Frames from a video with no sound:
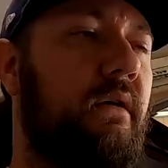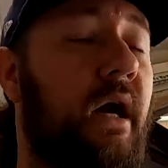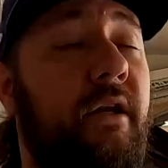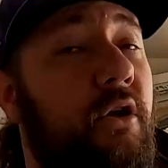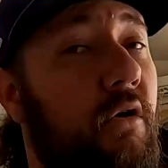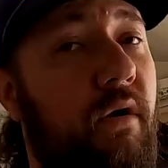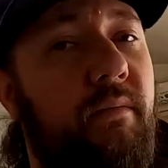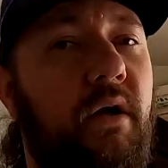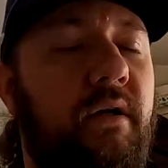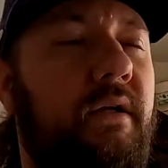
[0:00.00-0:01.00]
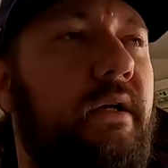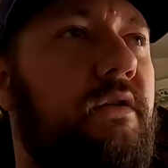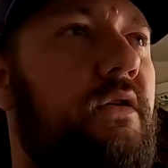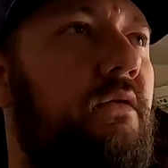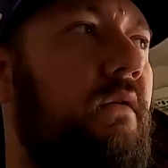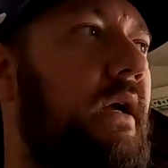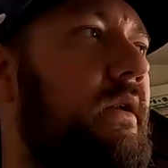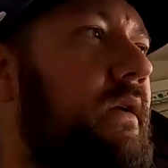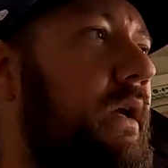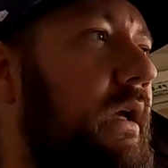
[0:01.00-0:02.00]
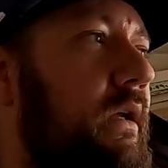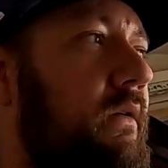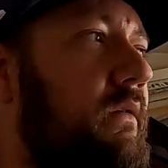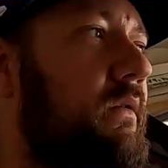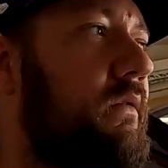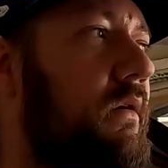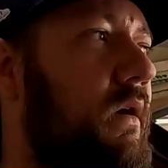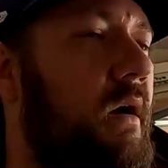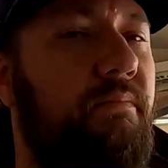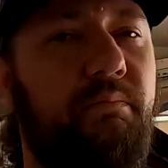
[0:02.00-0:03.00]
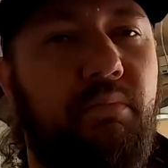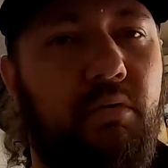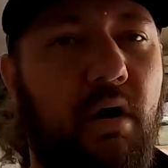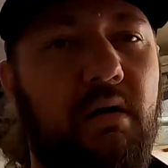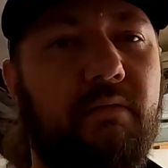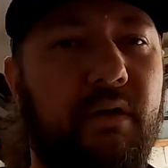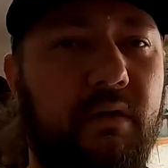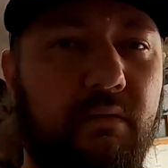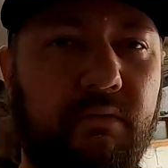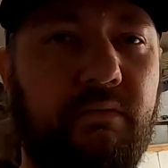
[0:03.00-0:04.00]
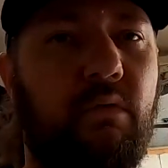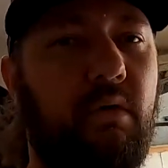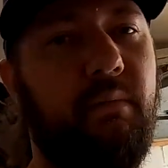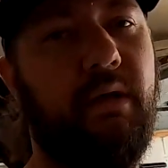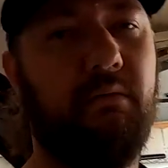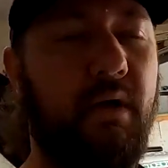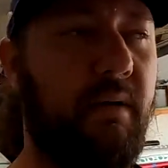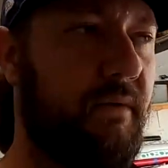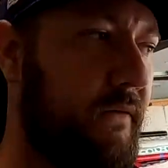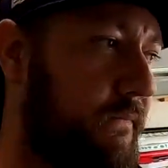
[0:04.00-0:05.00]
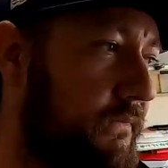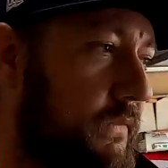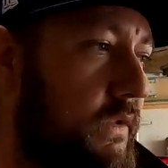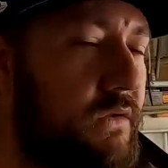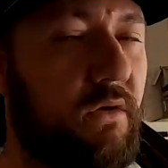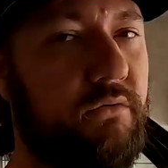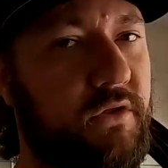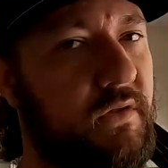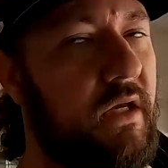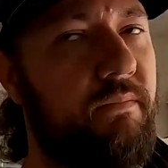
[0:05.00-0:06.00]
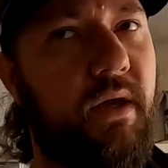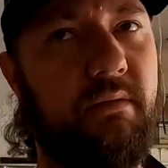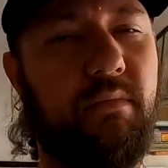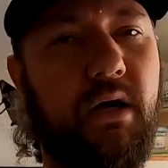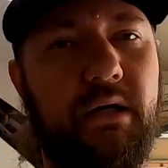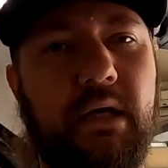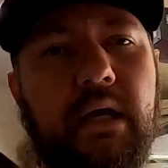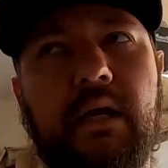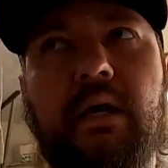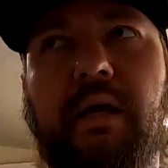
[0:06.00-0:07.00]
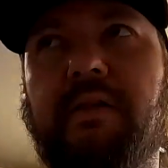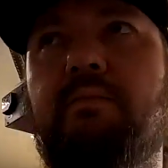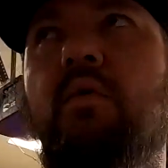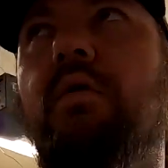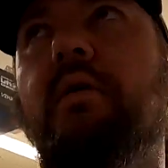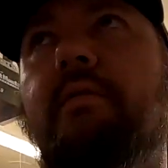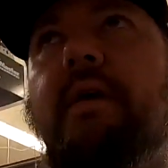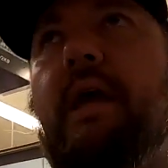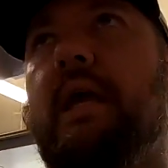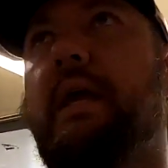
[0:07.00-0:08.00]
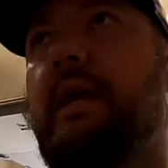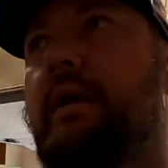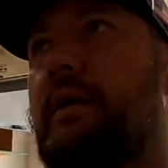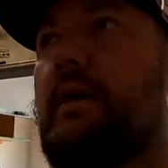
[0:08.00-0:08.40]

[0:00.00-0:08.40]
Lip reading: I know I'm not going to get $2,000 in a profit for it being wrapped. So just keep that in mind. It's more of a,